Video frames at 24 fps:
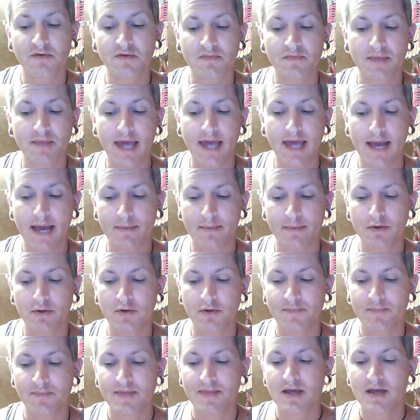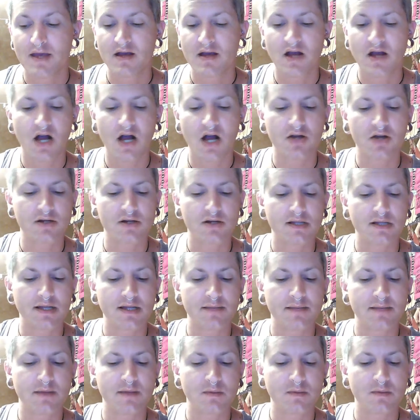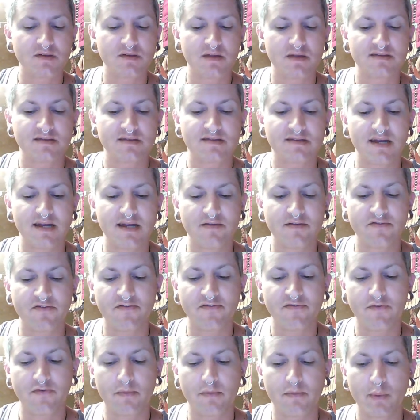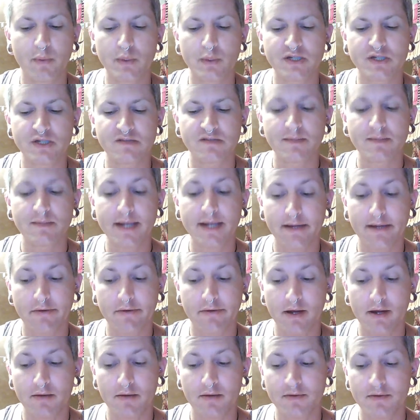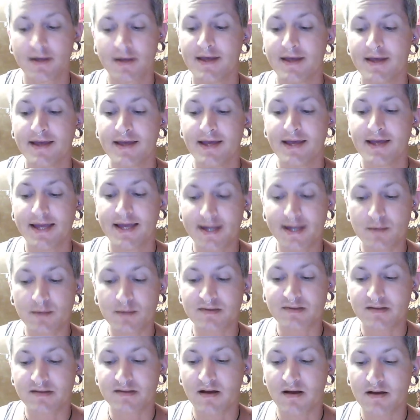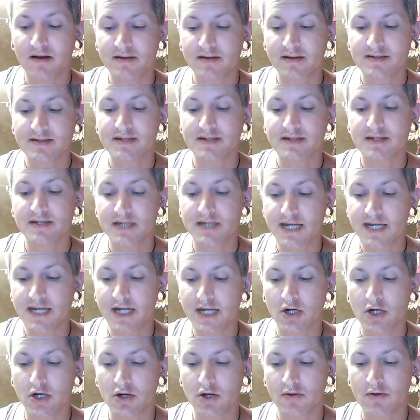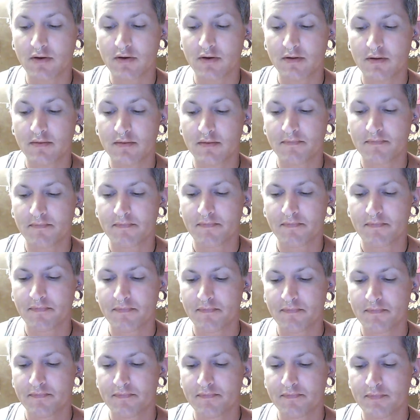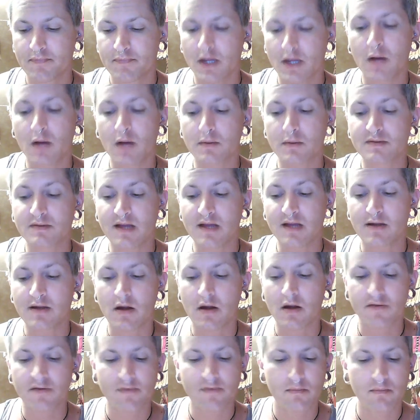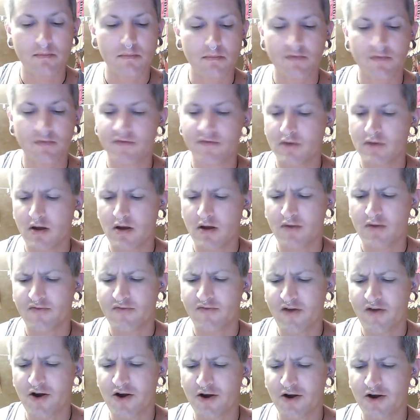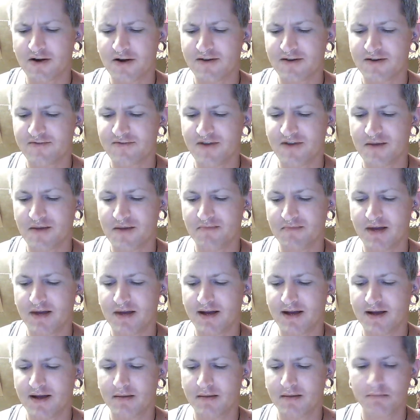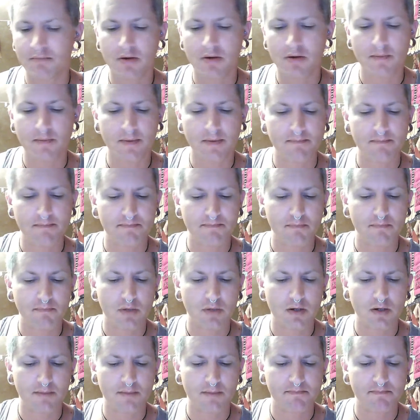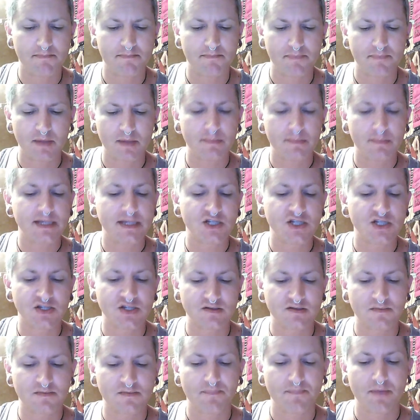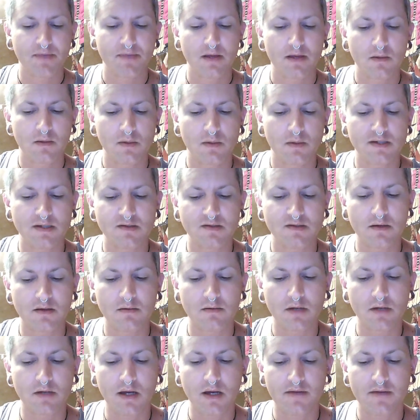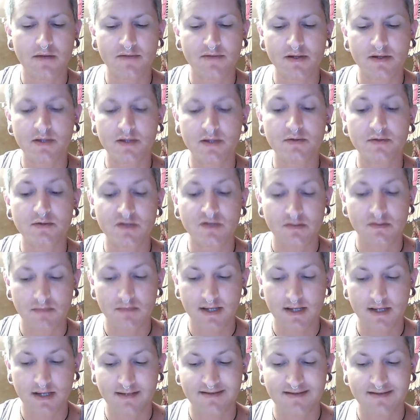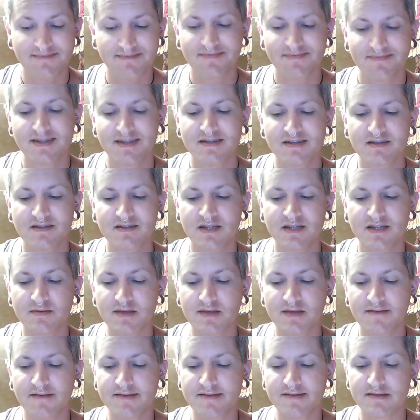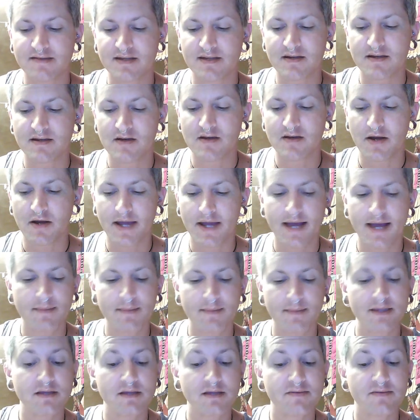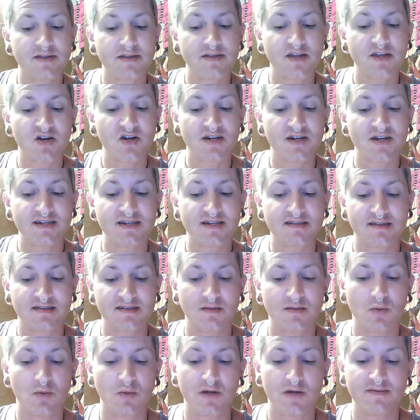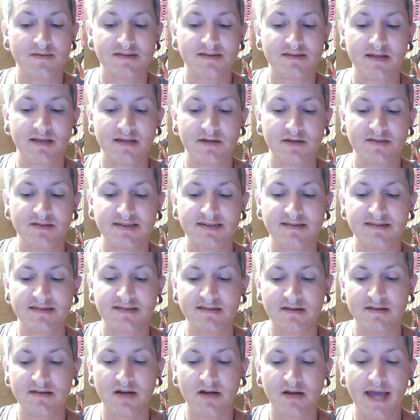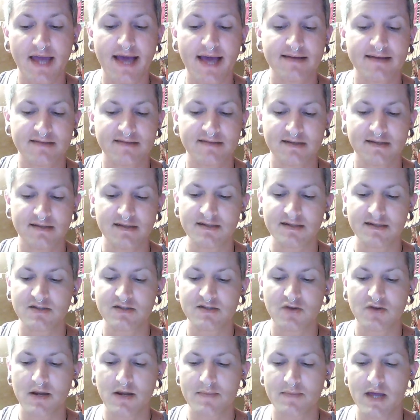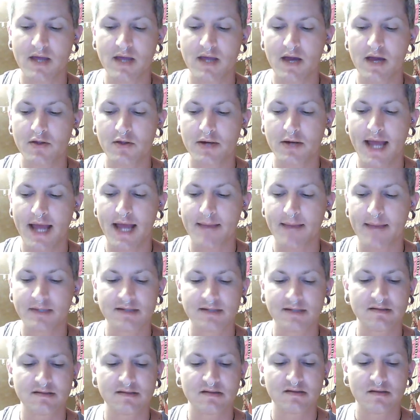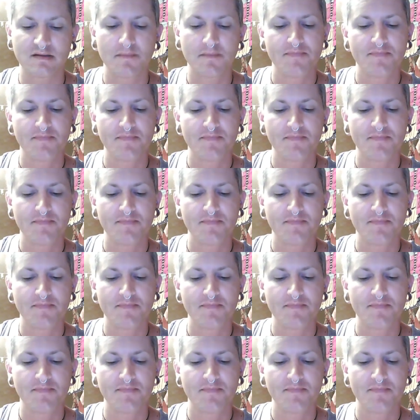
from the capital. Cochrane claimed it was on the site of a former witch's meeting ground, and it was not near... Oh, it was not far from Burnham Beaches, where his own coven used to meet. So he was obviously not happy living there, as in one of his letters he sarcastically described the other inhabitants